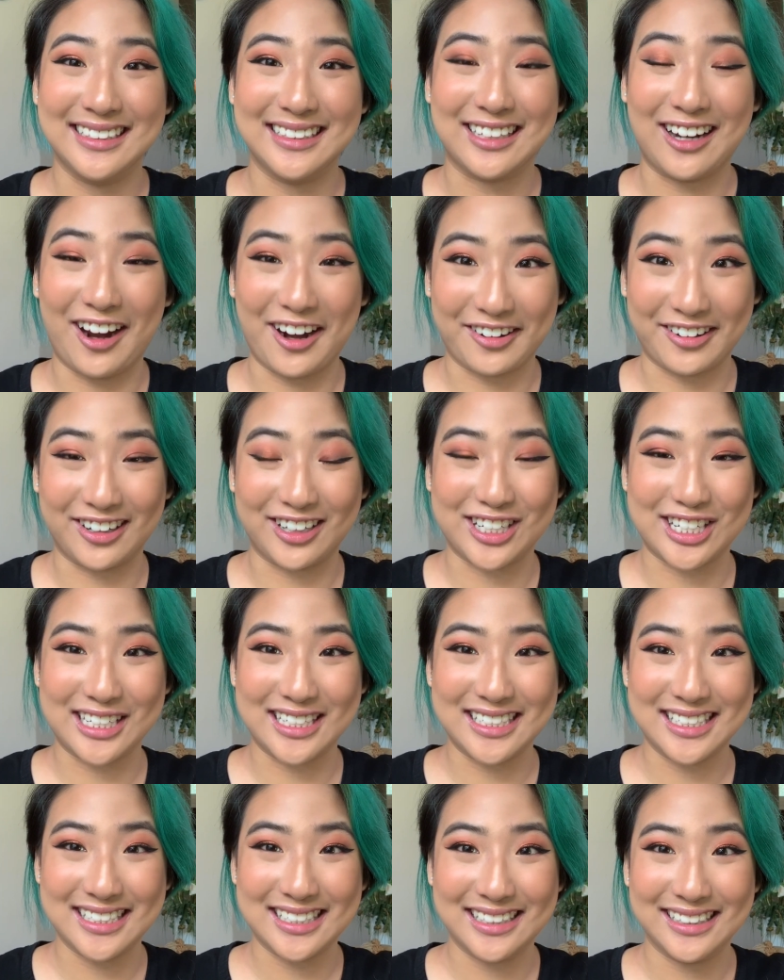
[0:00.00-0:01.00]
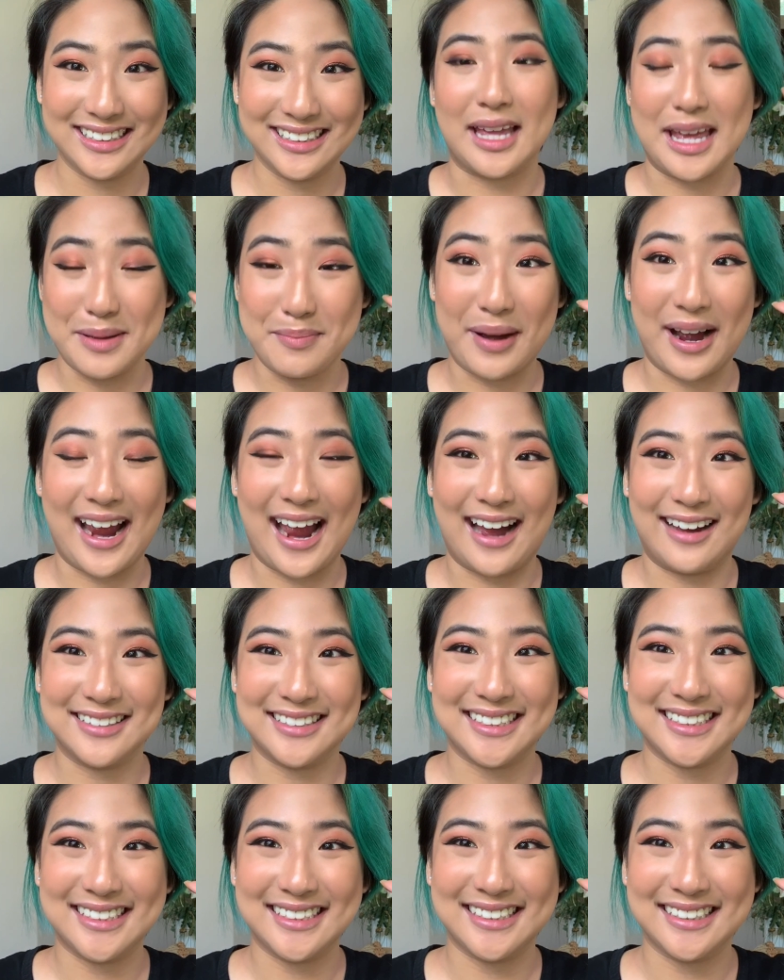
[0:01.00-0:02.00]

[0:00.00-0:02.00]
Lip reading: cockroaches in my house.